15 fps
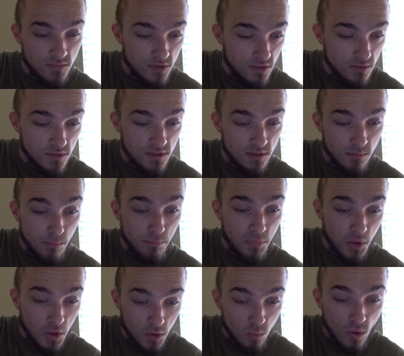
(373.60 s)
Do some
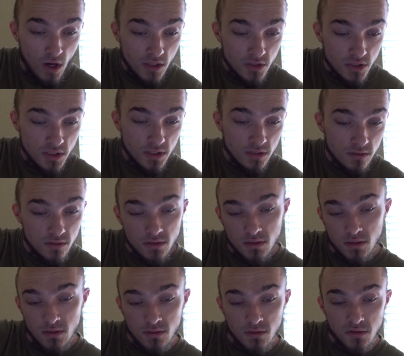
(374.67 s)
bird watching,
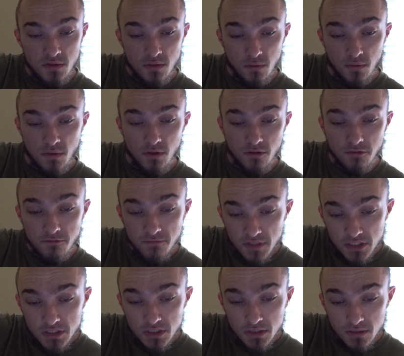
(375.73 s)
or go
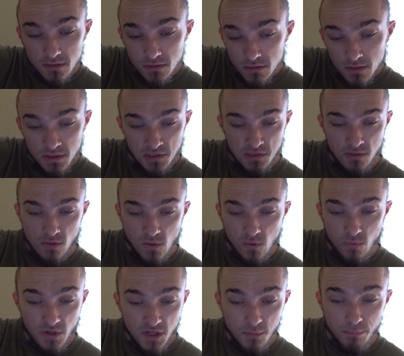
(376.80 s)
fishing, or
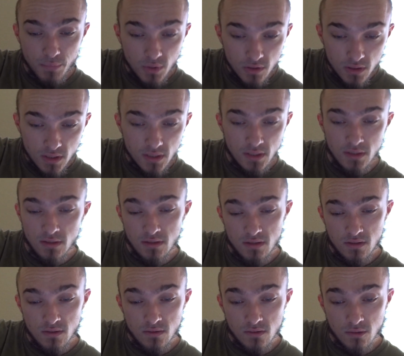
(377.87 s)
read a book,
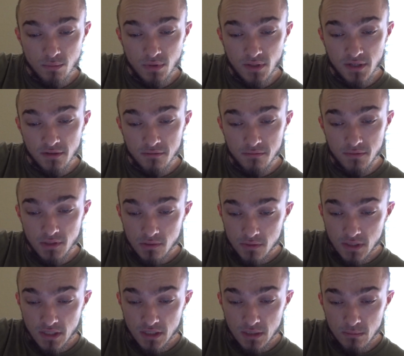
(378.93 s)
or play a video
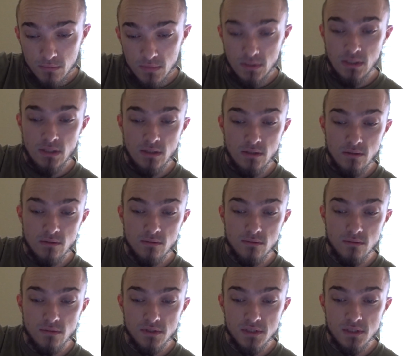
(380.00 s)
game,
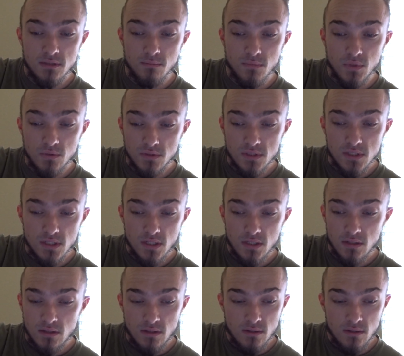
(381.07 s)
or listen to music,